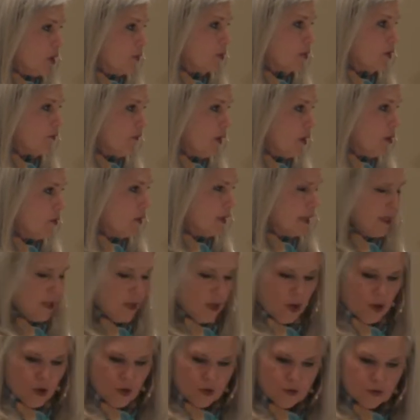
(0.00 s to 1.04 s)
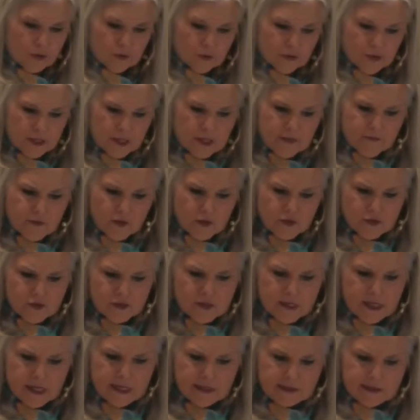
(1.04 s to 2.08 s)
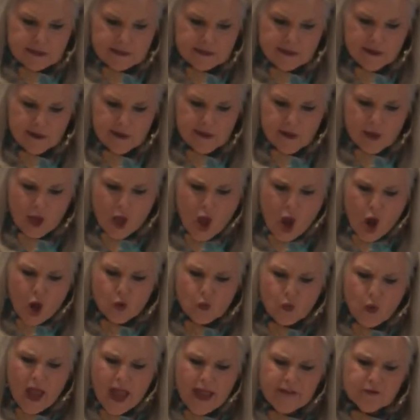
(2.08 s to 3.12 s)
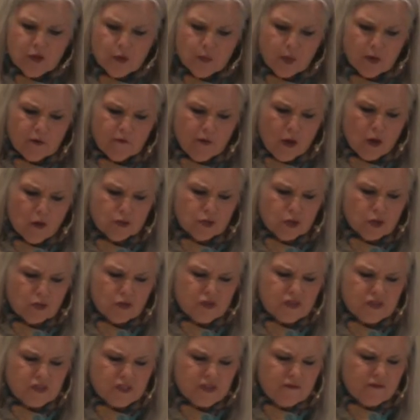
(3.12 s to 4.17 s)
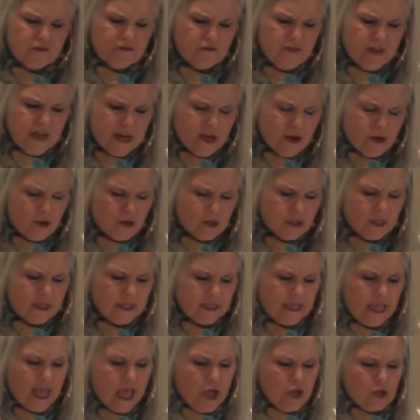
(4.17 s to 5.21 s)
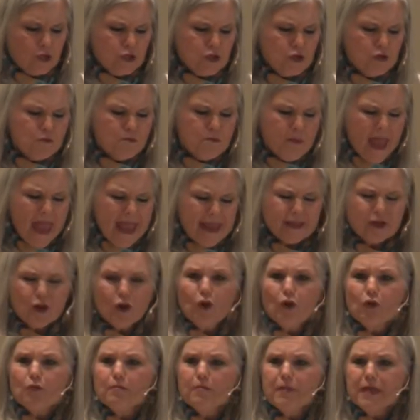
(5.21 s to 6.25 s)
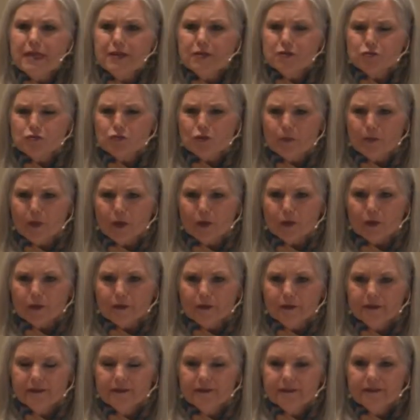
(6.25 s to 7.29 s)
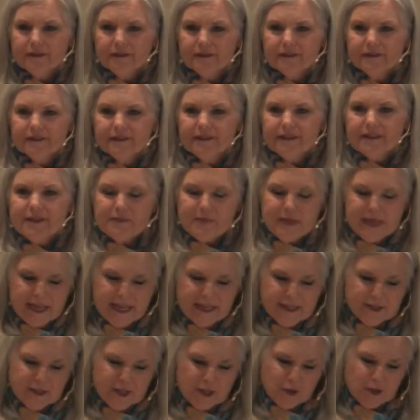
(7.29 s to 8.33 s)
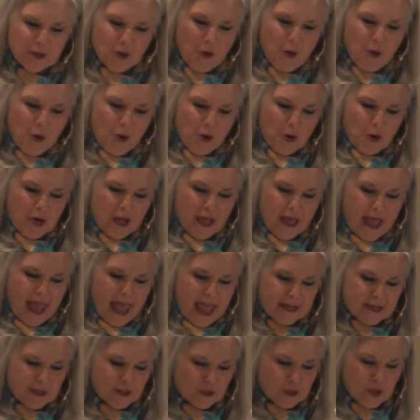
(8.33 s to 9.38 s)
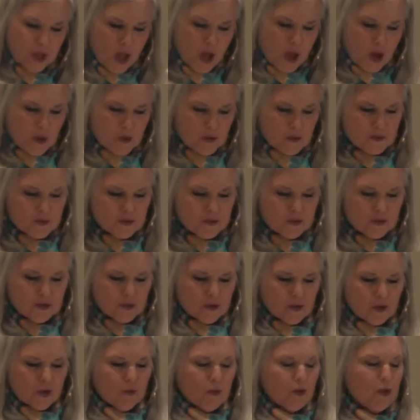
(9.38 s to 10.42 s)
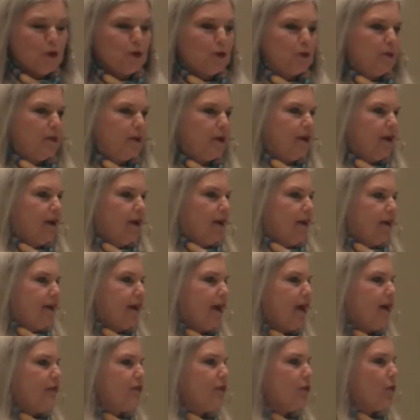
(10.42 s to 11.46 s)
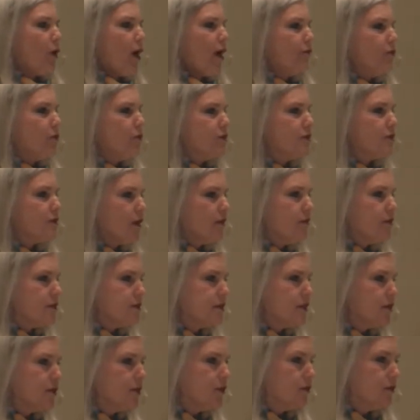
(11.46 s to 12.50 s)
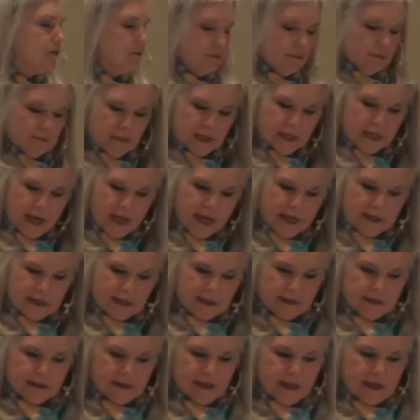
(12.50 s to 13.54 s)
provoking her. Look at verse 6. Her rival provoked her severely to make her miserable, because the Lord had closed her womb. Now, the rival was obviously who? Peninnah.